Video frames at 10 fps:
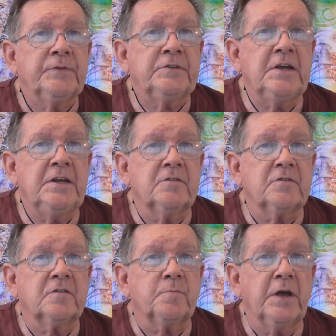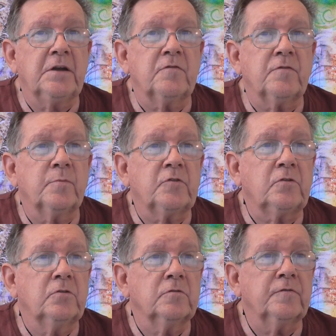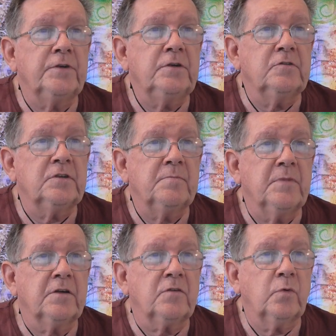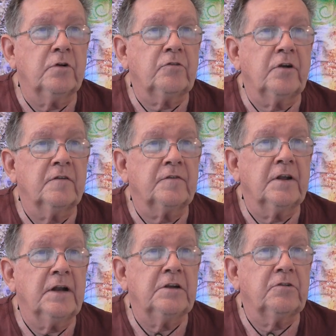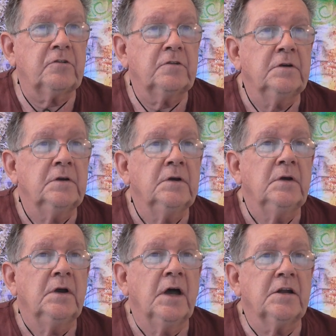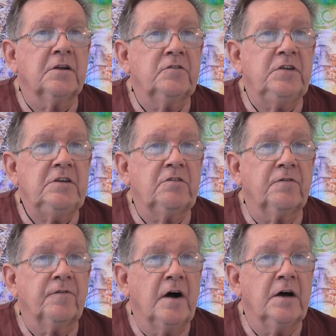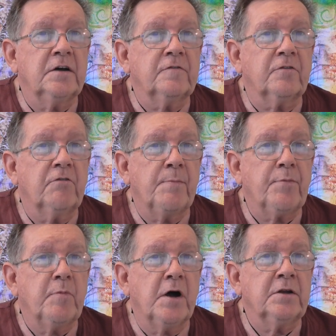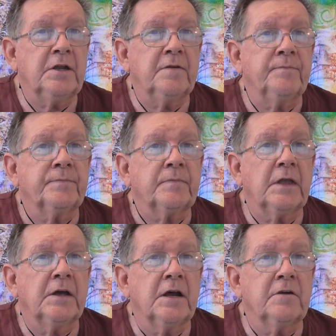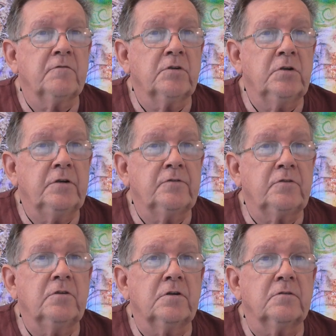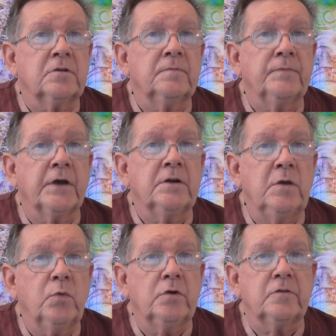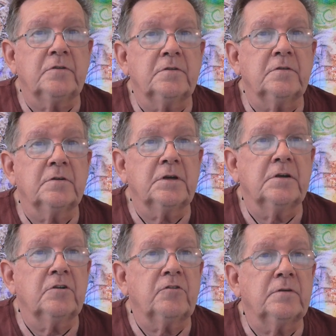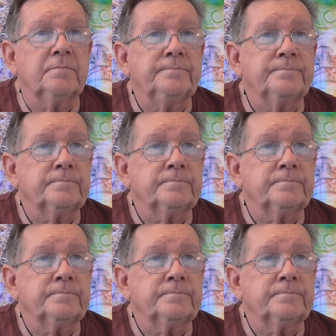teens suspended from school for using mouthwash after lunch, and a teacher fired for reprimanding an unruly student only worsened her condition.